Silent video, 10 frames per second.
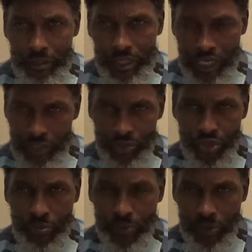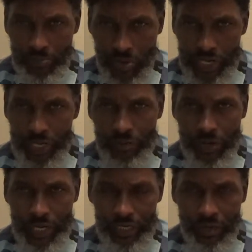Donald Trump gonna break
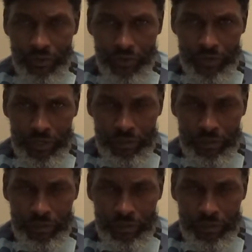Iran horn.